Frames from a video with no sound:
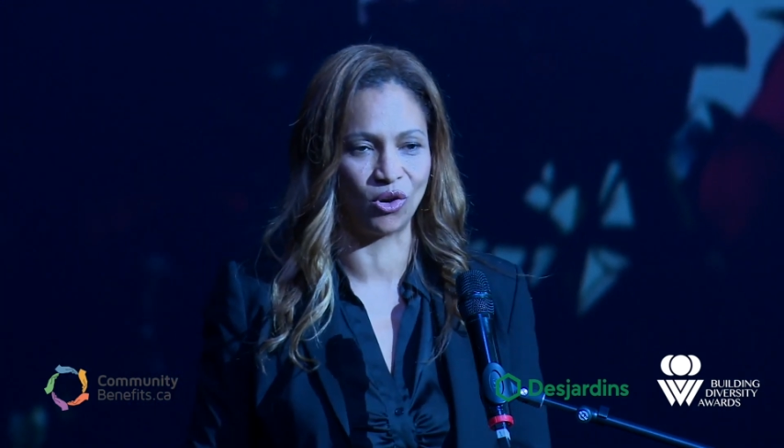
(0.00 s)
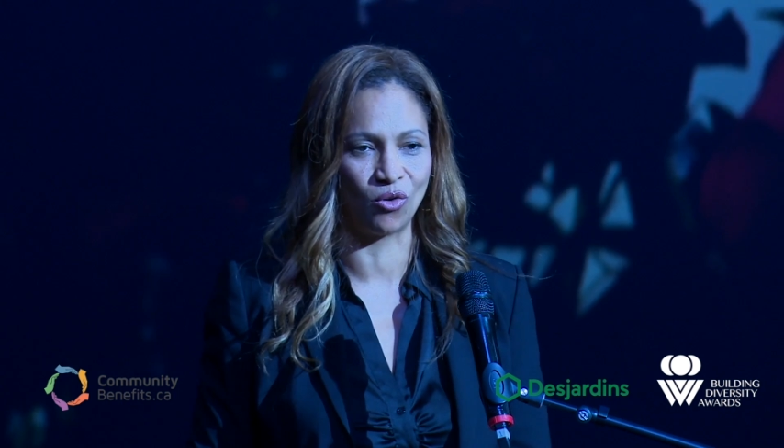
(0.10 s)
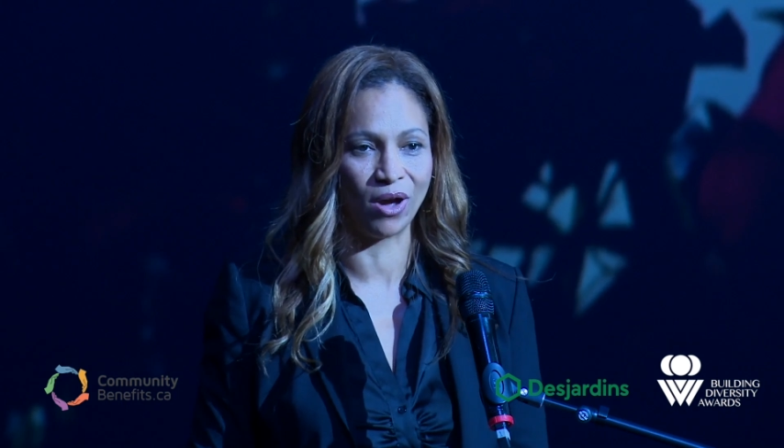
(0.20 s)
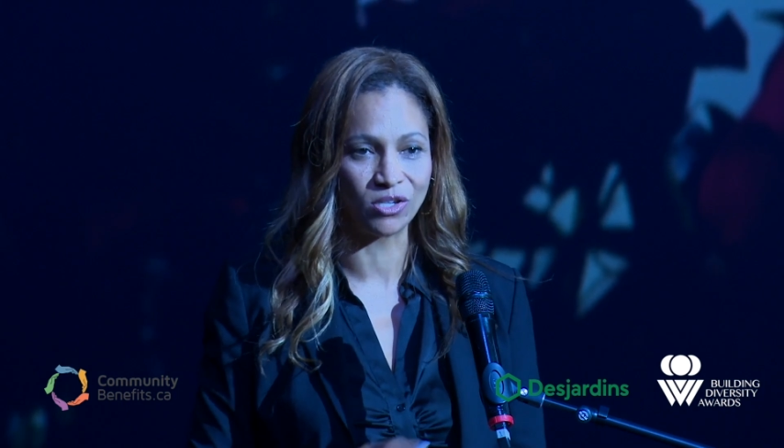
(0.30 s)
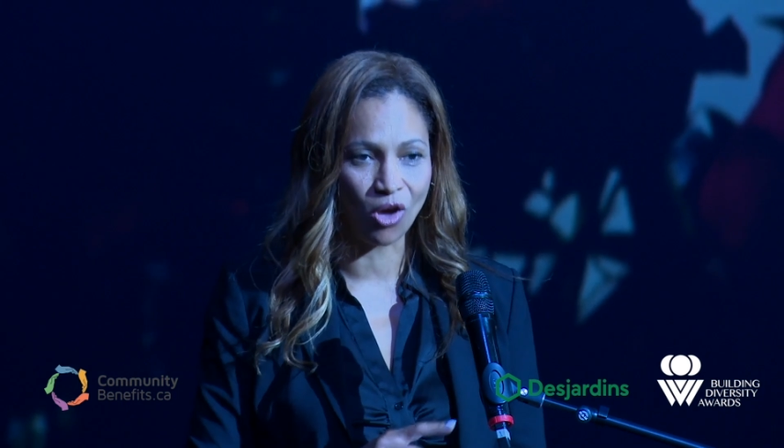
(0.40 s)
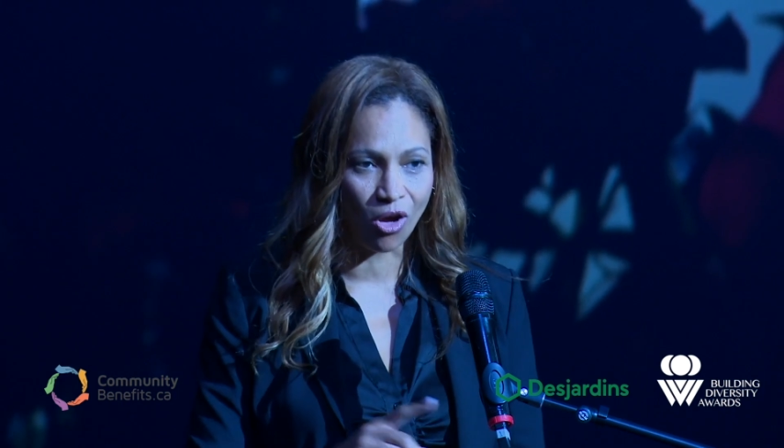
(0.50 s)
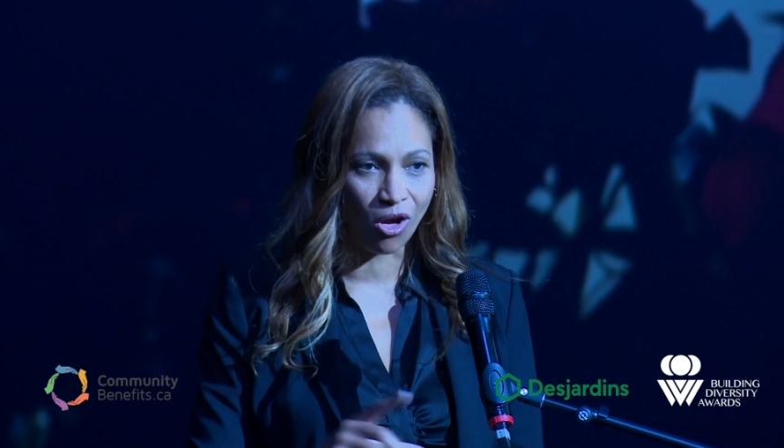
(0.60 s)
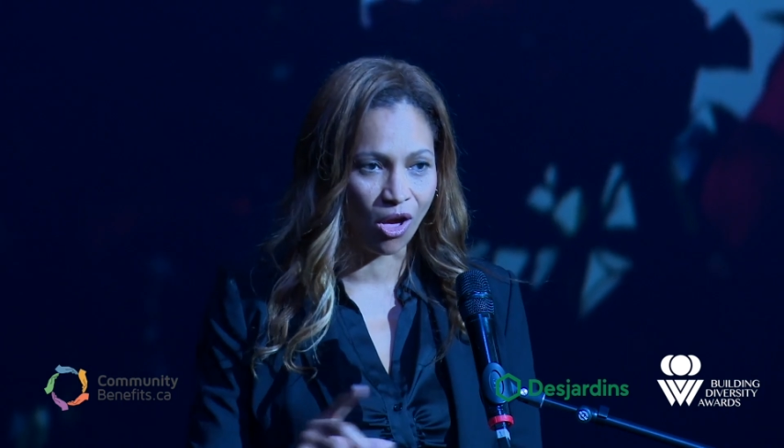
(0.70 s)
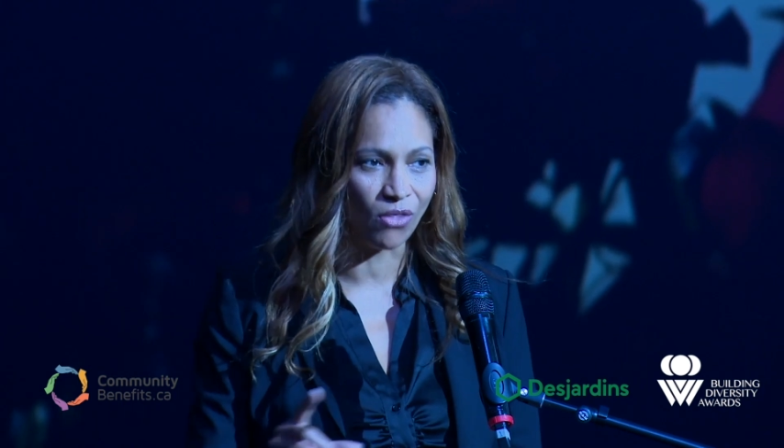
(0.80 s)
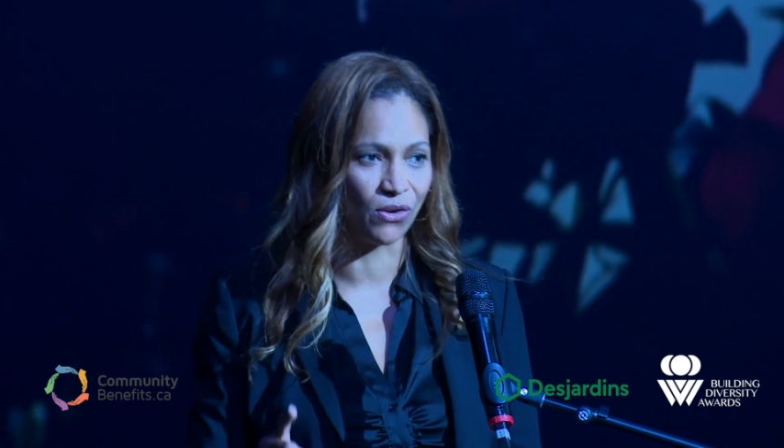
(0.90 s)
across
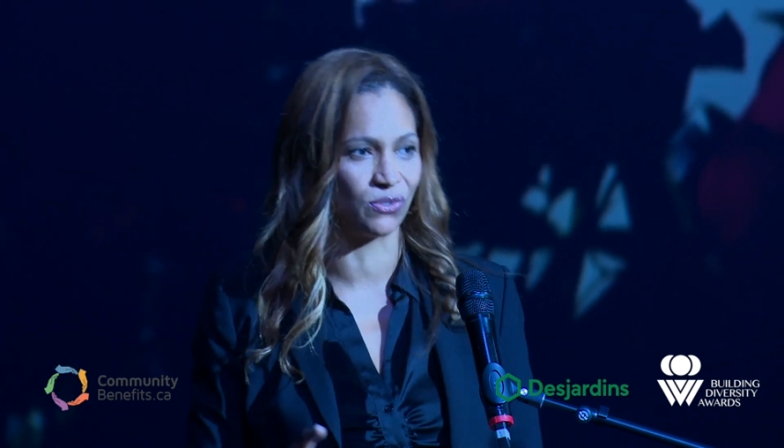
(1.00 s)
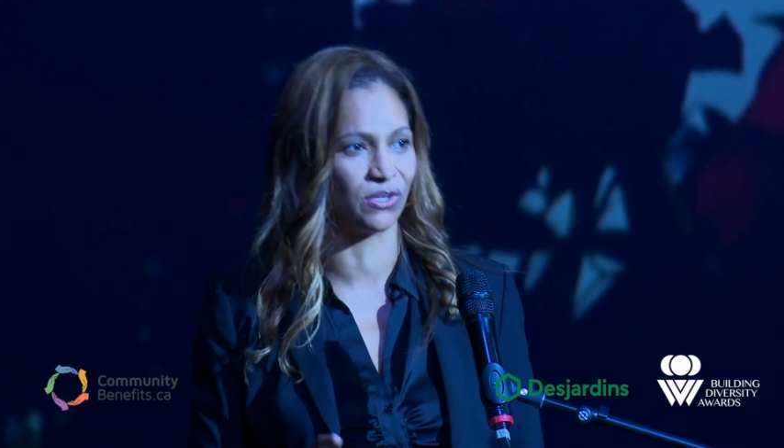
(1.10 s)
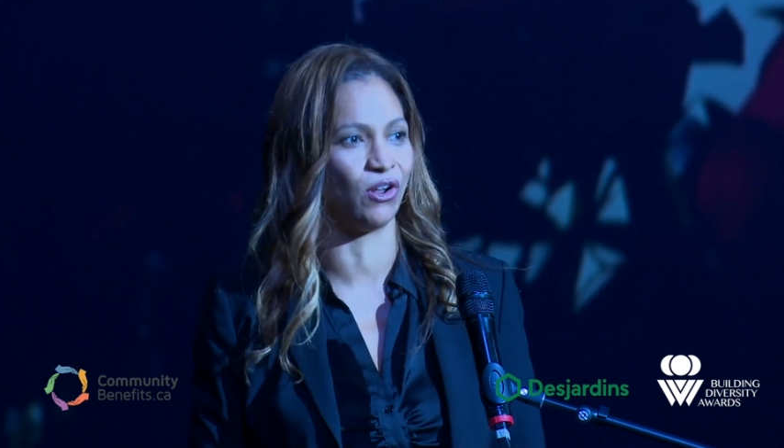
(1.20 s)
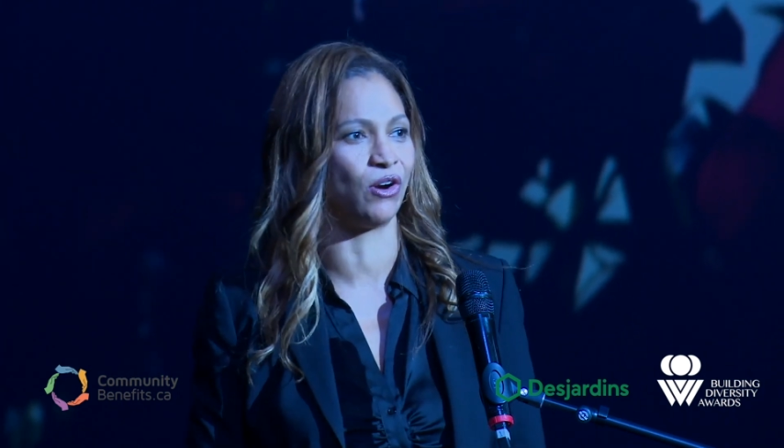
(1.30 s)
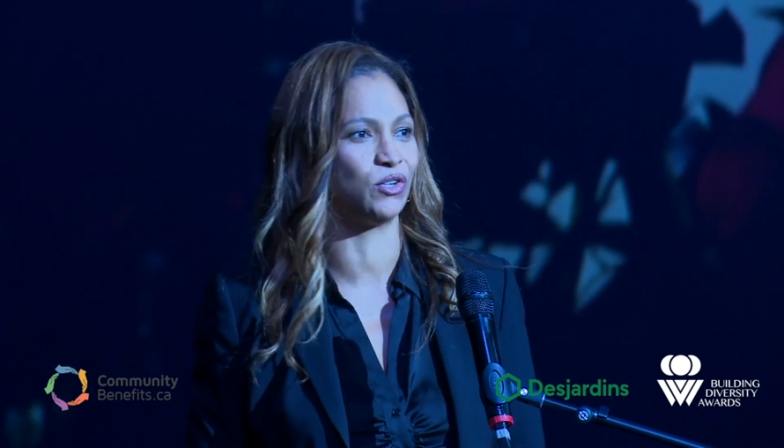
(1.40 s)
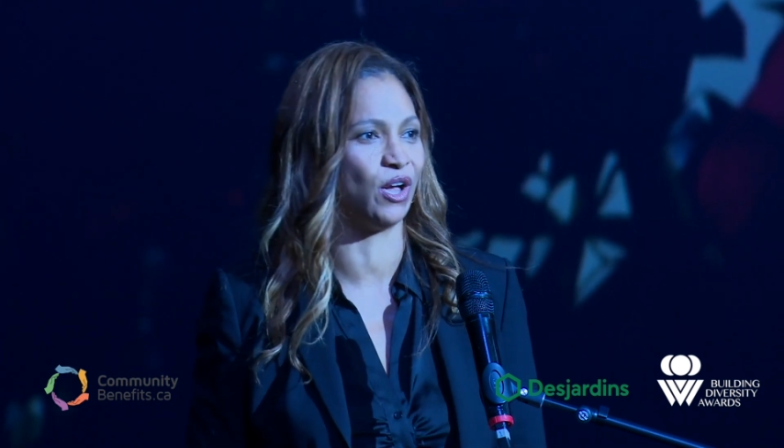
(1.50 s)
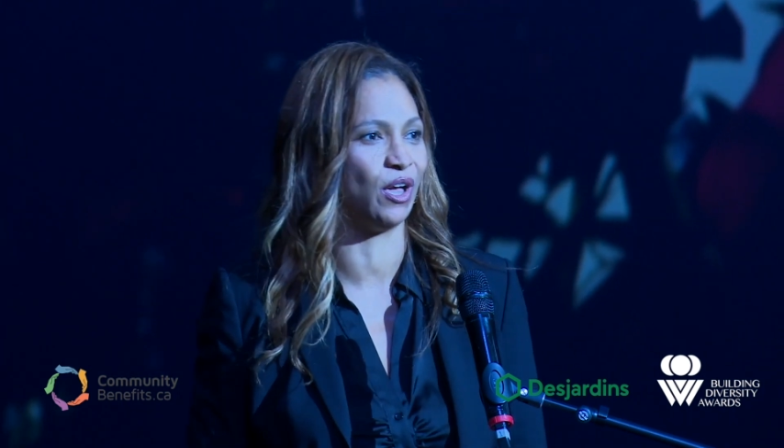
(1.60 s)
all those large